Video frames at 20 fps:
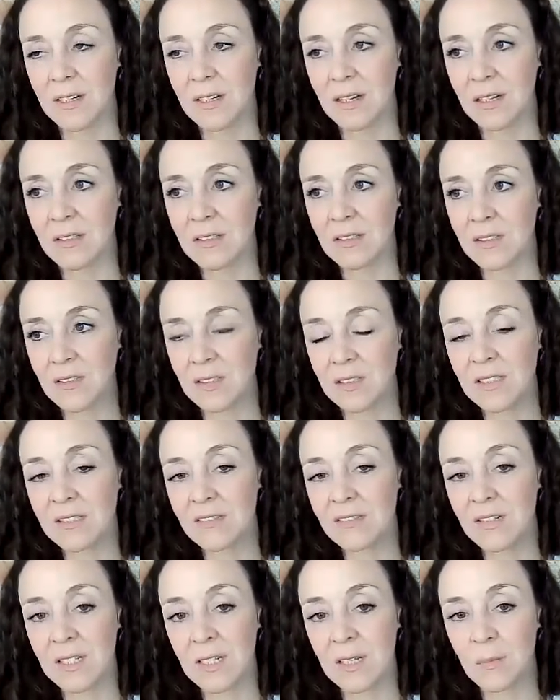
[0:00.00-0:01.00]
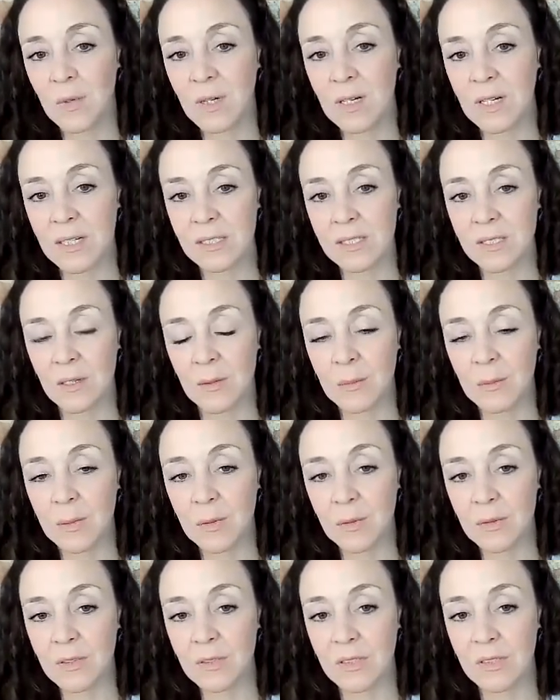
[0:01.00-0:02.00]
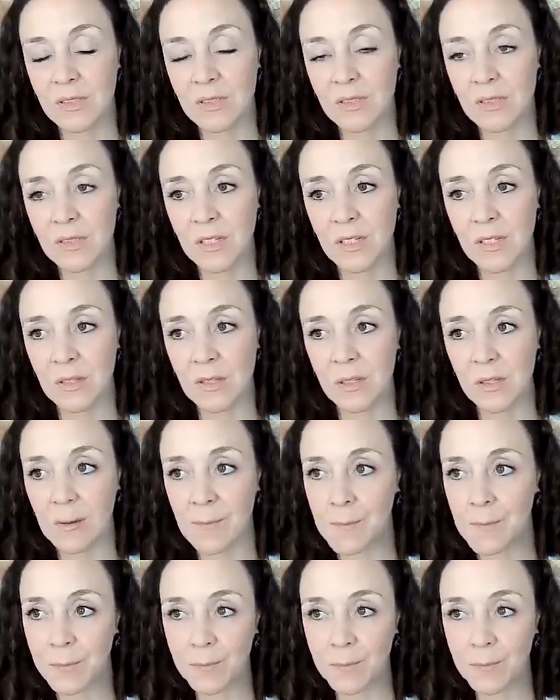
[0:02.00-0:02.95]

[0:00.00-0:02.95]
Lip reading: And so this is really why it's so important to